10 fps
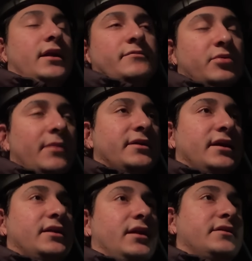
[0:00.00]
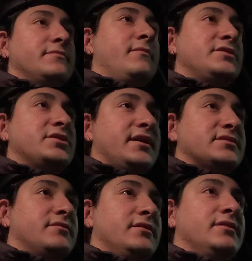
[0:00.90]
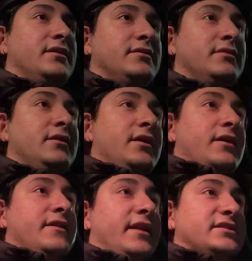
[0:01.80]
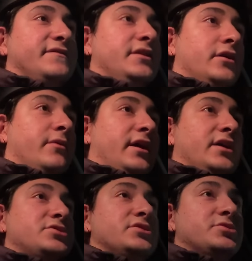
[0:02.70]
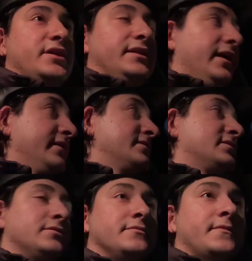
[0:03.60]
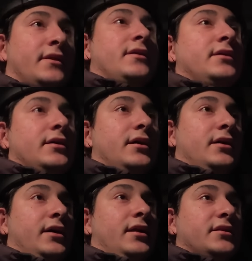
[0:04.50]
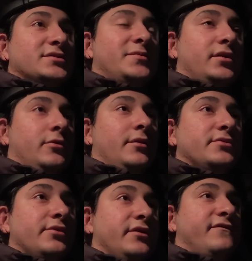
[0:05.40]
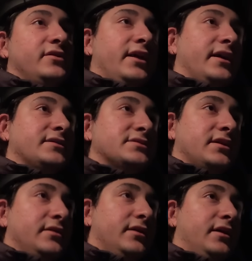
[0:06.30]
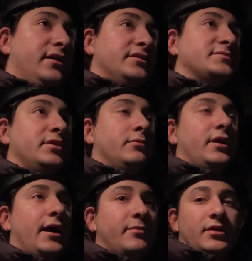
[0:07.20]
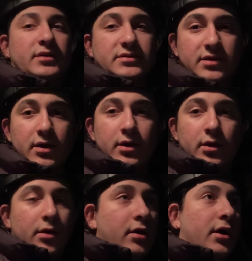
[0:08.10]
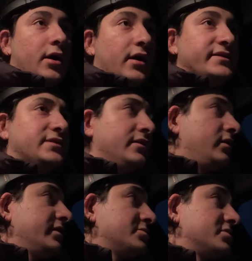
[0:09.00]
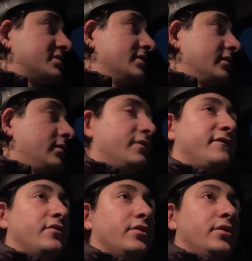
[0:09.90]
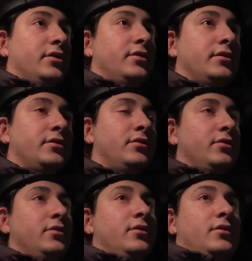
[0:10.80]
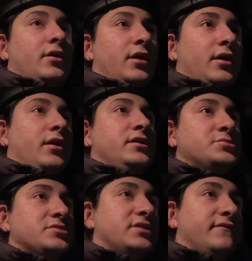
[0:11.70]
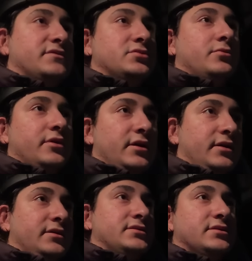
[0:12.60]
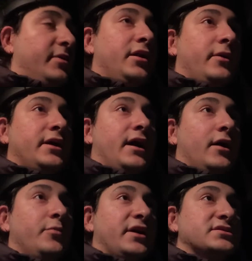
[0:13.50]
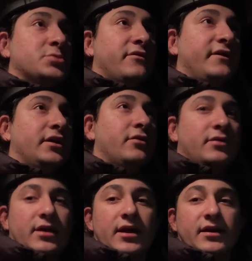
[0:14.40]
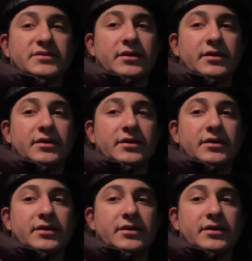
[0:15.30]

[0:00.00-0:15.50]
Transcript: I'll probably, I'll, I'll mention that in, in the next video when I actually train legs uh, and I'll explain what I'm doing for legs, and uh, I'll explain what happened because uh, it's a little interesting for uh, interesting the story, I guess. But anyway, yeah, I hope you guys enjoyed the video, and I'll see